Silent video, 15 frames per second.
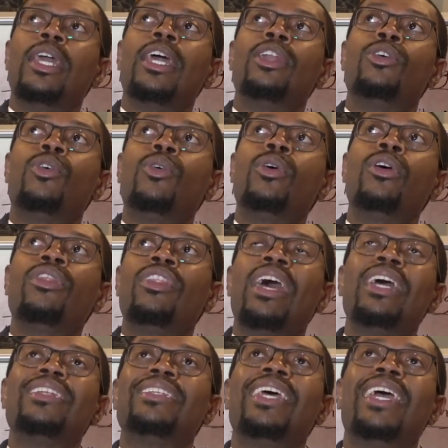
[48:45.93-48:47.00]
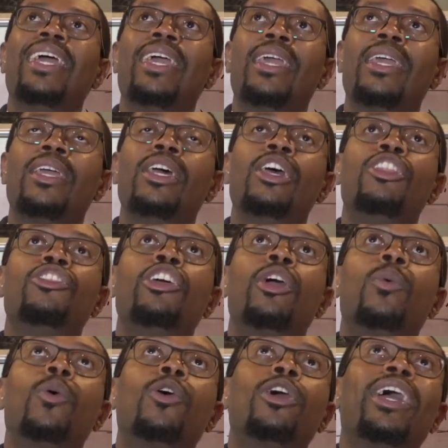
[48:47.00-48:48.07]
and on that day, there
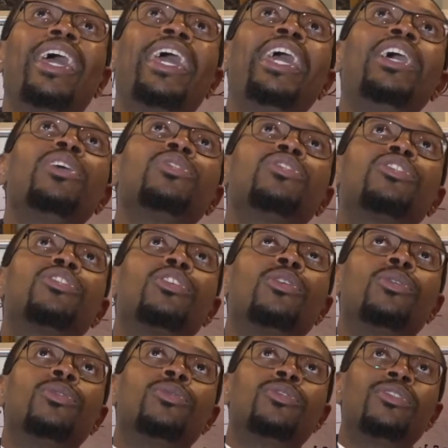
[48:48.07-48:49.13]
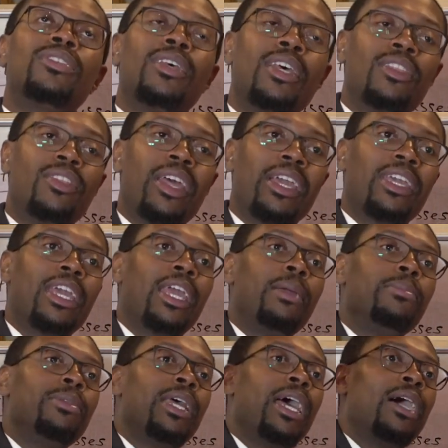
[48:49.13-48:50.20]
were hailstones that
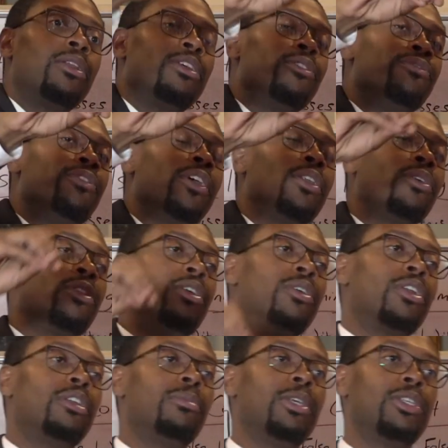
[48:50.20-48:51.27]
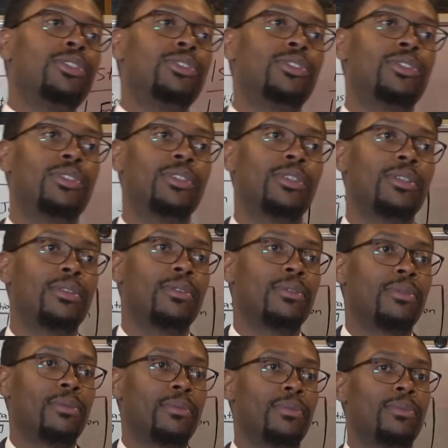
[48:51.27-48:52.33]
came down and fell on their enemies.
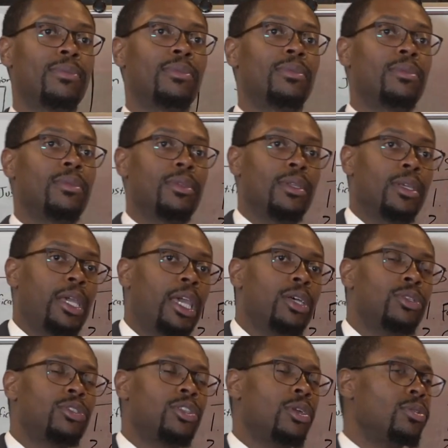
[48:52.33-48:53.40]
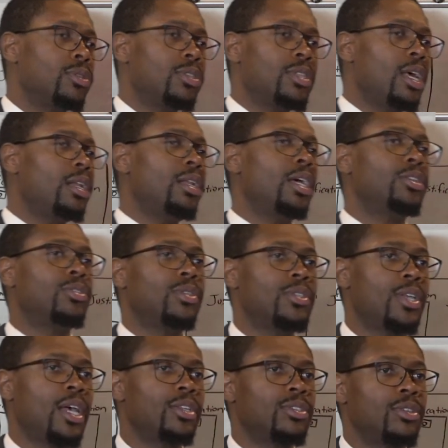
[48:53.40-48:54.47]
Hailstones, is that a natural
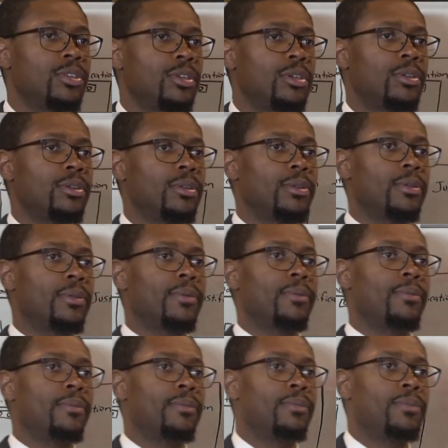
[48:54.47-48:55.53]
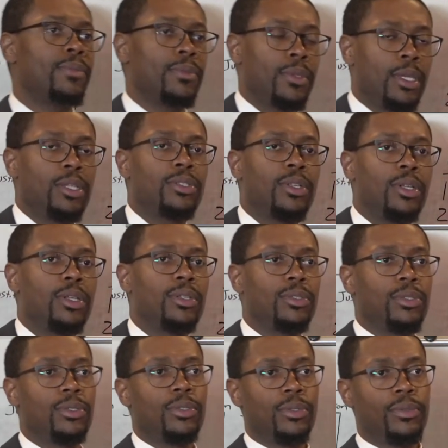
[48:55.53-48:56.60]
disaster? Yes, it
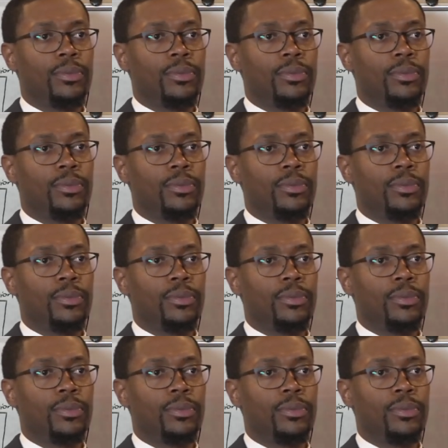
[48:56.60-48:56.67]
is.